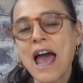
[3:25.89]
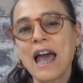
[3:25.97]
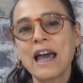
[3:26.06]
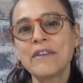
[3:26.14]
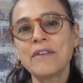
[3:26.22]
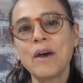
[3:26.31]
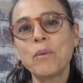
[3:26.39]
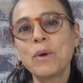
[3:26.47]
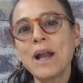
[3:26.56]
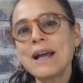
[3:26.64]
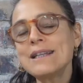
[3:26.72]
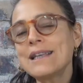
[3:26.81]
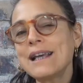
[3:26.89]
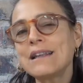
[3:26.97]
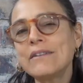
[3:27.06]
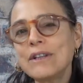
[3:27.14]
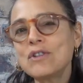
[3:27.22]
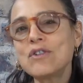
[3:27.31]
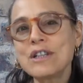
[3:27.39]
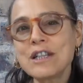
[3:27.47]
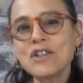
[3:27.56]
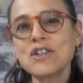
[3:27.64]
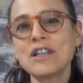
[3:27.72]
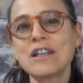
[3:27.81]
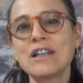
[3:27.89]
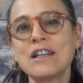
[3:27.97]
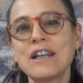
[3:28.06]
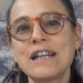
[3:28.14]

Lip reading: And when I say living tradition,